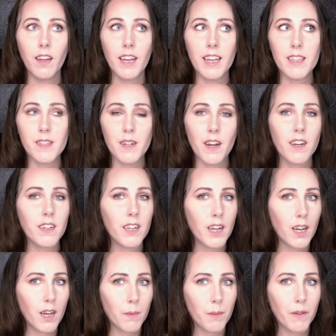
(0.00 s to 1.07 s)
It's not
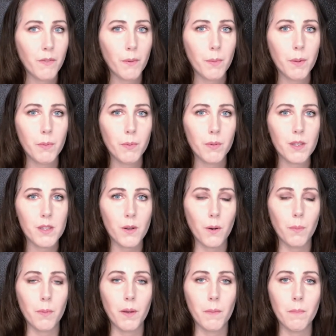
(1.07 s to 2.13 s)
uncommon for people with
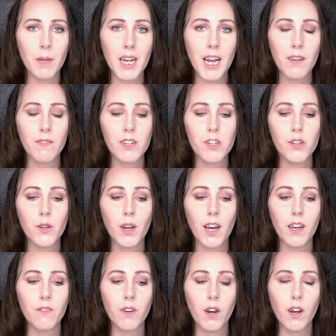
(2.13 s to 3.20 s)
Scorpio midheaven to
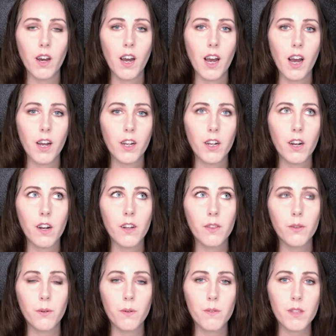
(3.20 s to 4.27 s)
have
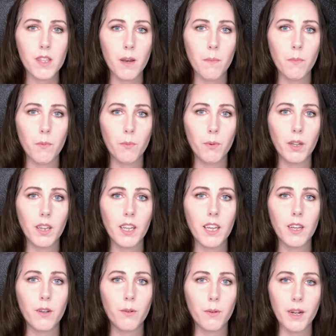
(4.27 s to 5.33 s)
gone through some
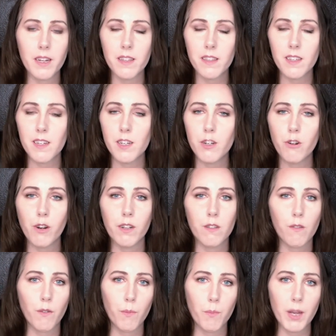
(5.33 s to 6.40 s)
really crazy
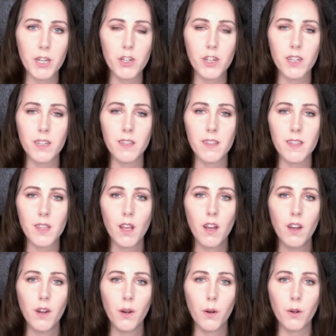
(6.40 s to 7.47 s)
transformations
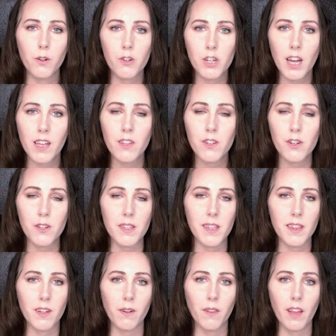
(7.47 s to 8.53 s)
or challenges
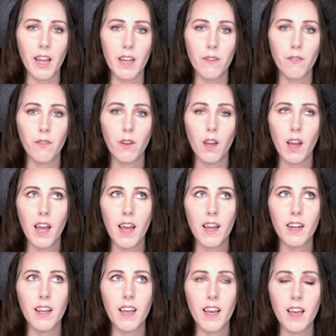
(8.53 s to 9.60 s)
in their life,
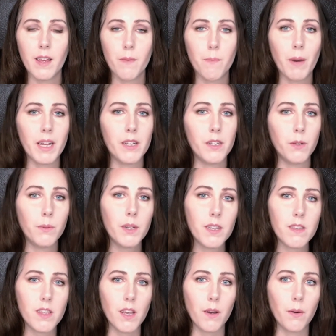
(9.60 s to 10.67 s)
and by doing
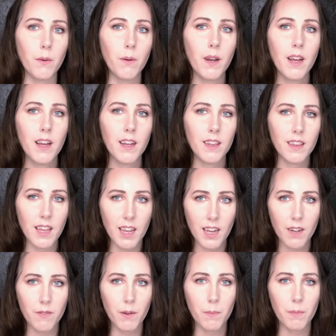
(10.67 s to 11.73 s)
so, they
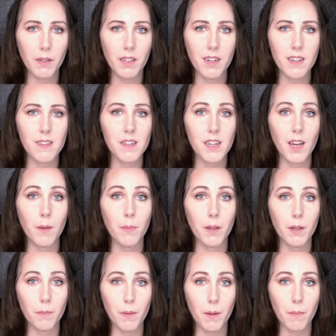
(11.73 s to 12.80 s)
have abilities to help
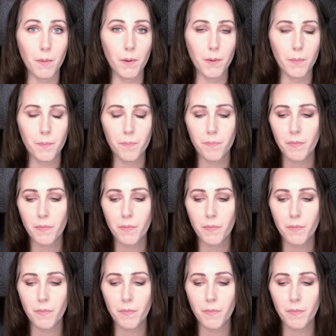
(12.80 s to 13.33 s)
other people.